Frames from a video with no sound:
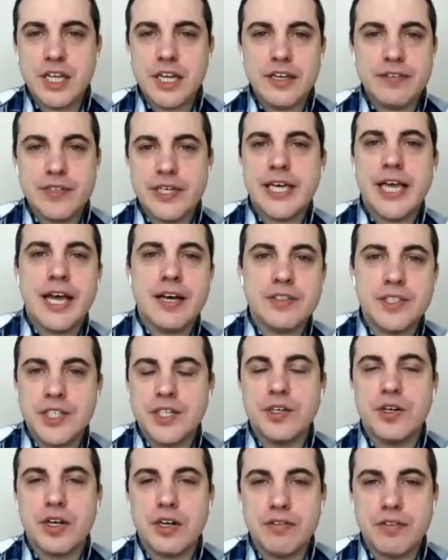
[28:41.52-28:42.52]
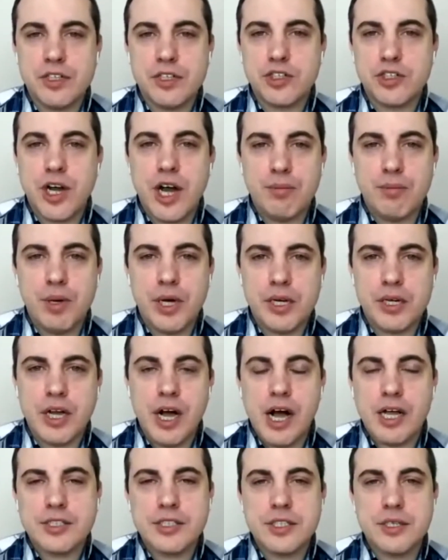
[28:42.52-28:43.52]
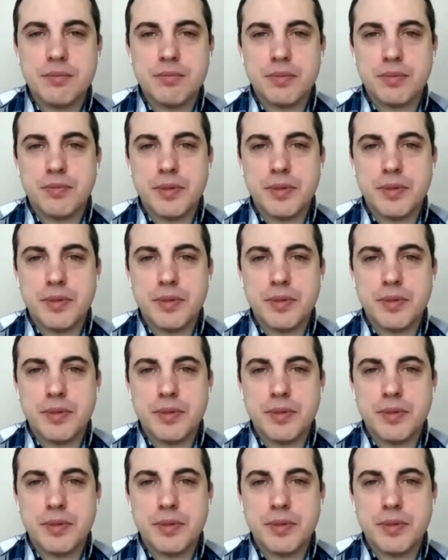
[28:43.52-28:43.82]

even counting all of the drama and gossip.